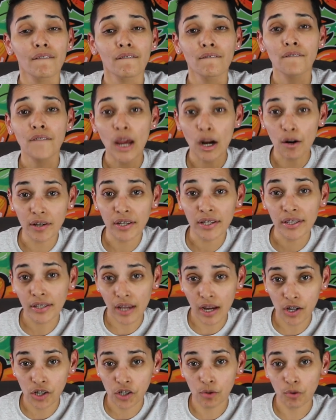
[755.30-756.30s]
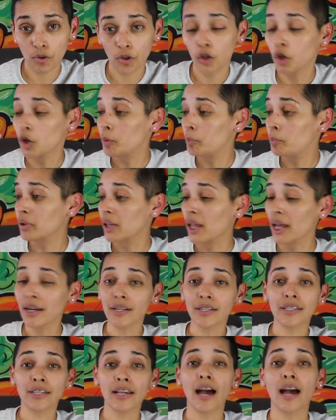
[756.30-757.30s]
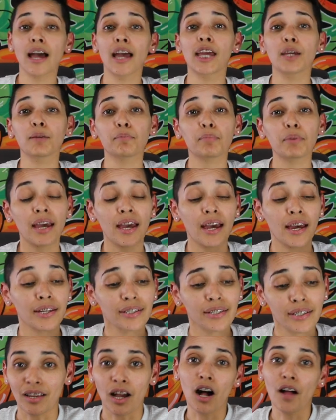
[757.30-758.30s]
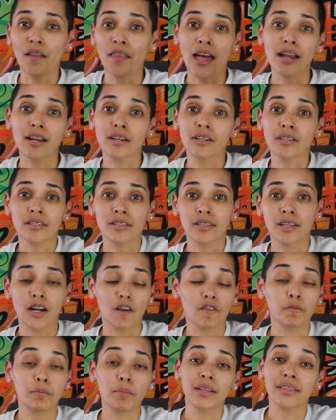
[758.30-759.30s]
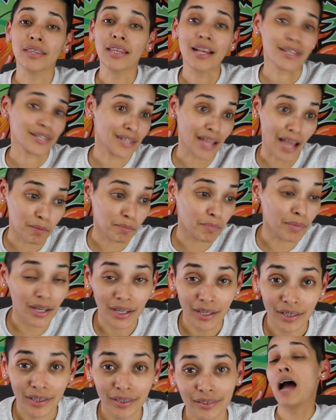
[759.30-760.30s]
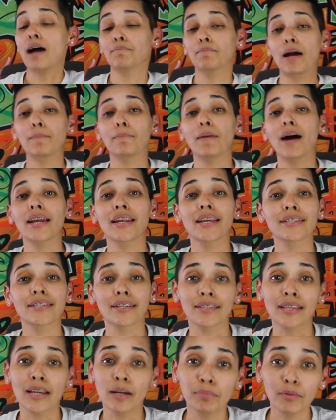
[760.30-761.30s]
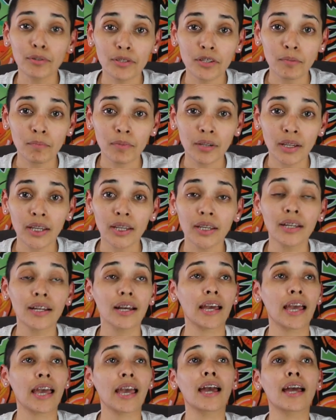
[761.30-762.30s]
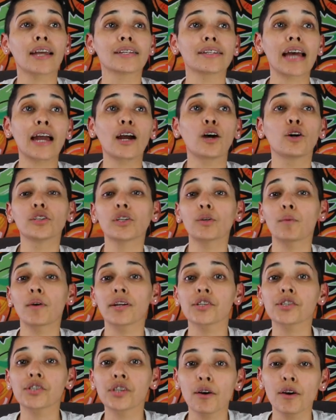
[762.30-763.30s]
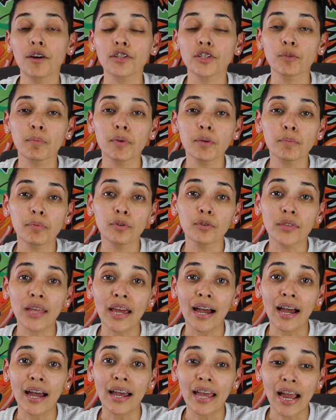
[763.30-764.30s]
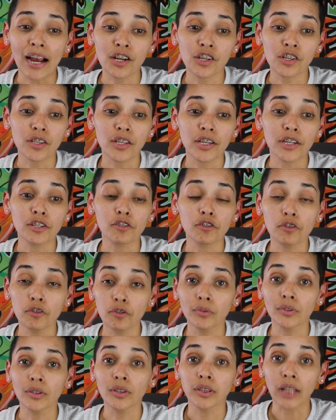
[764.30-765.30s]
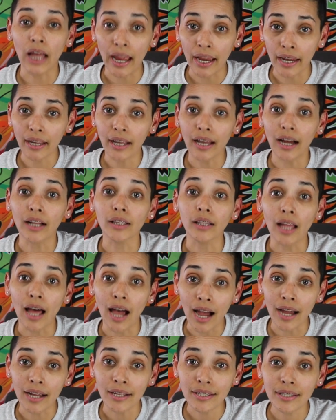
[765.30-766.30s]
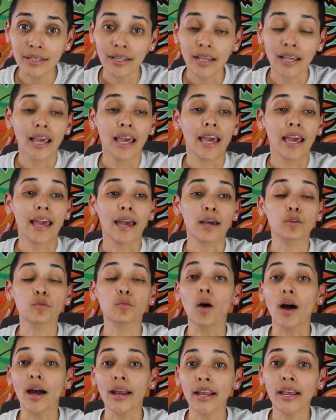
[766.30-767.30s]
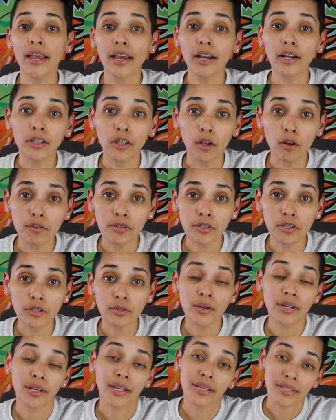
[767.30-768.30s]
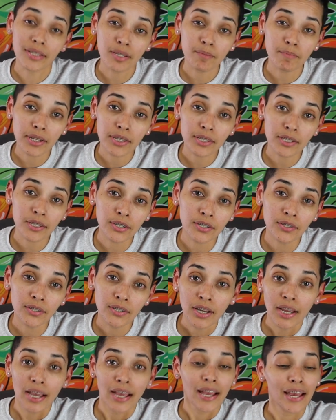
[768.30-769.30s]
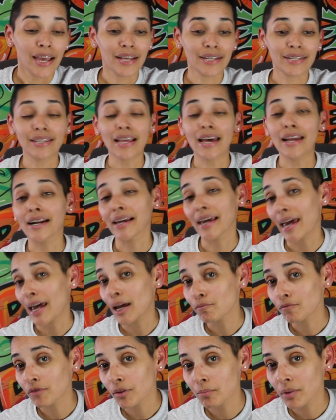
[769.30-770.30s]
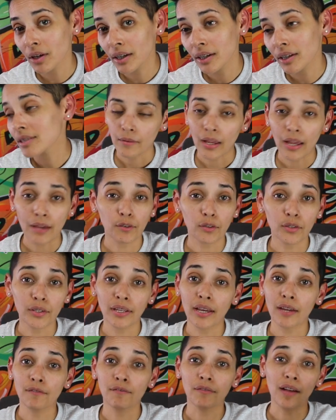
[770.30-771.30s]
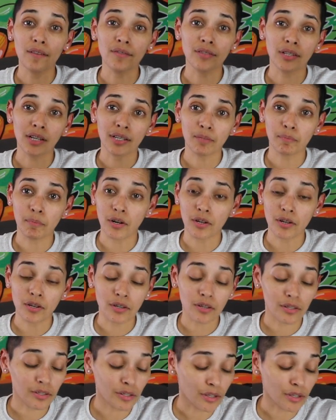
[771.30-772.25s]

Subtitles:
very sexual, player type, and all that good stuff, but that's not me. My body is a temple to me, and I only want to share it to people that I actually do like a lot and want to get close to and intimate to. It's not a game for me. I've only had 5 sex partners,